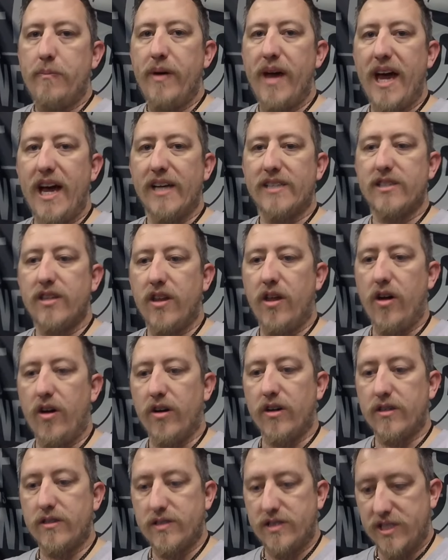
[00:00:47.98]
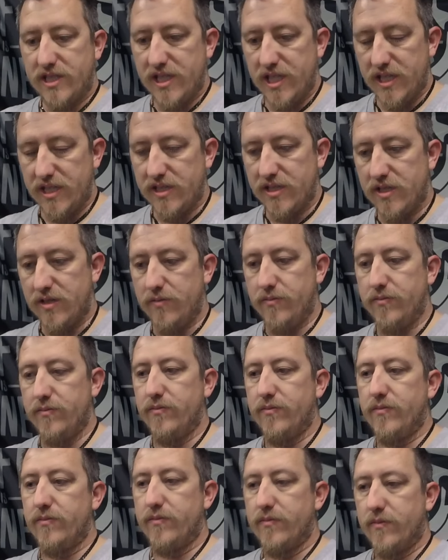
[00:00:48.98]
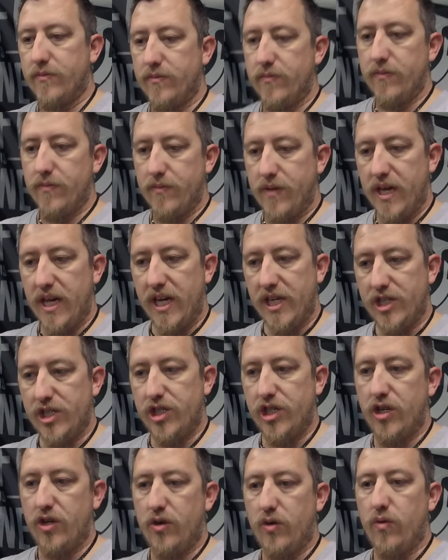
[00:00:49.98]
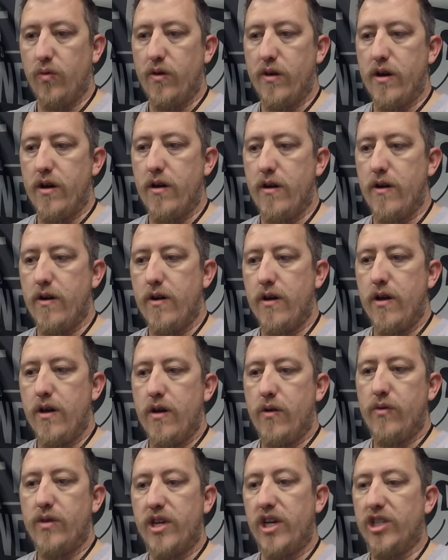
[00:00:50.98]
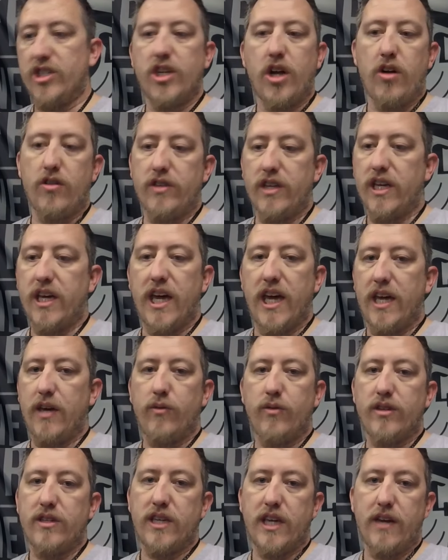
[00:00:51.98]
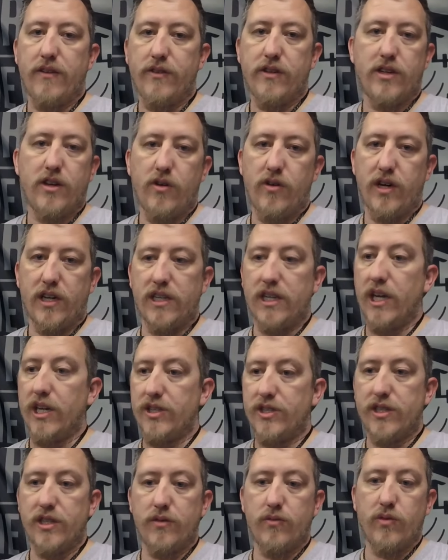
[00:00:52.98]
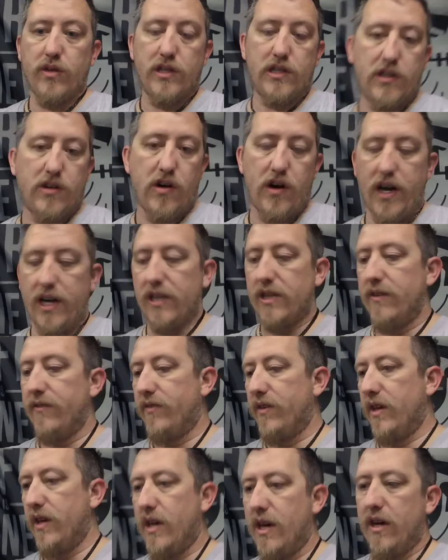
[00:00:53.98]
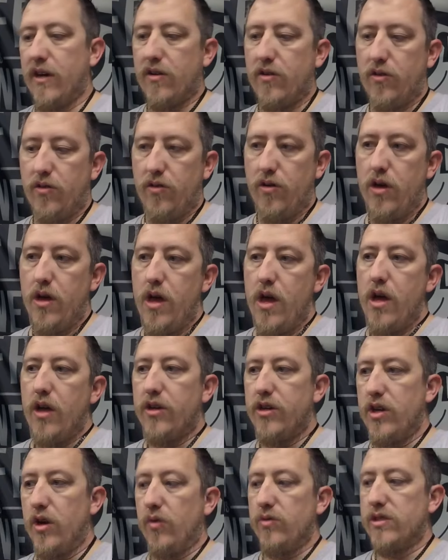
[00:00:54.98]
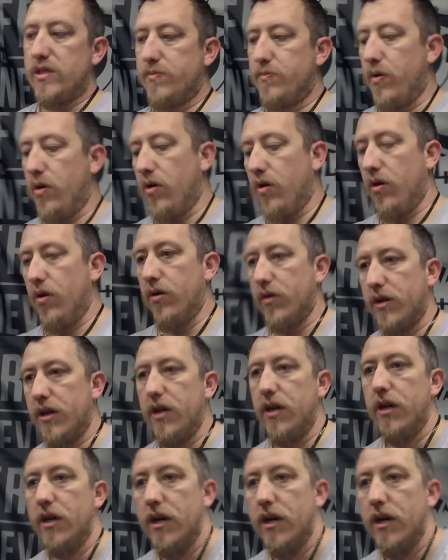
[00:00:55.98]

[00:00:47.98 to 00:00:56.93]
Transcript: pass lock system issue where you turn the key, it wouldn't give it no ignition, wouldn't crank the vehicle, no spark.